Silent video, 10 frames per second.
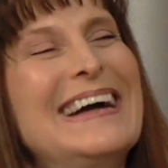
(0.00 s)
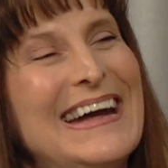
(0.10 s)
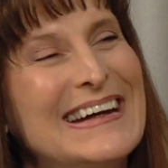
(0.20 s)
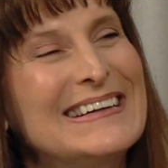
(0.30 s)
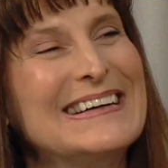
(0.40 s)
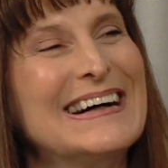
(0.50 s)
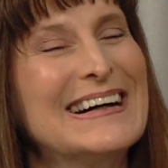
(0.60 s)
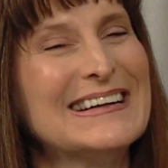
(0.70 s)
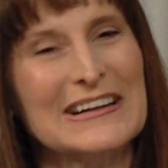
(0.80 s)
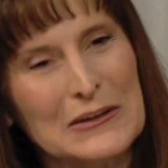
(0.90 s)
and
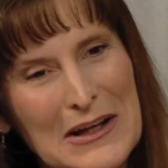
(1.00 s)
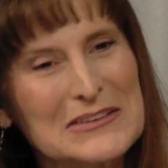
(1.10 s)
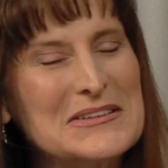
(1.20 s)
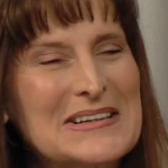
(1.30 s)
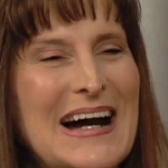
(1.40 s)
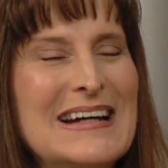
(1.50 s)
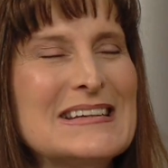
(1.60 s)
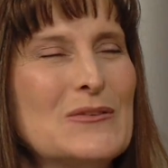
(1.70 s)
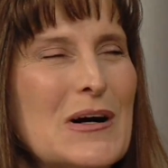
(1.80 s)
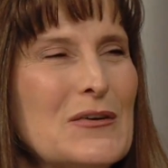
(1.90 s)
get a little exercise
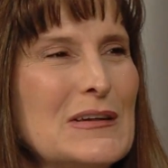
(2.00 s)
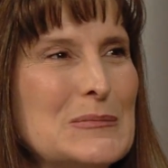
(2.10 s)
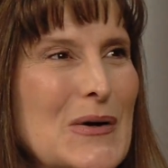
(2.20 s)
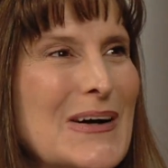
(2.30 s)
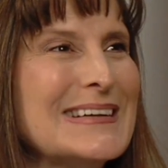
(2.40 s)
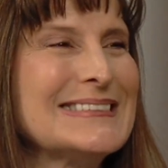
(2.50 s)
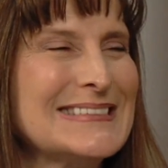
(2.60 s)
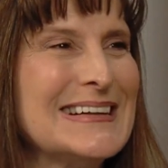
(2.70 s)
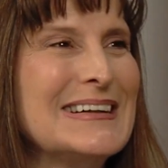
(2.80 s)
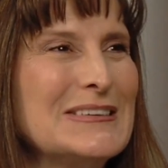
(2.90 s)
and walk around the park.
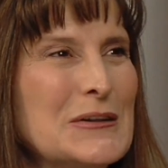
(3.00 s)
So.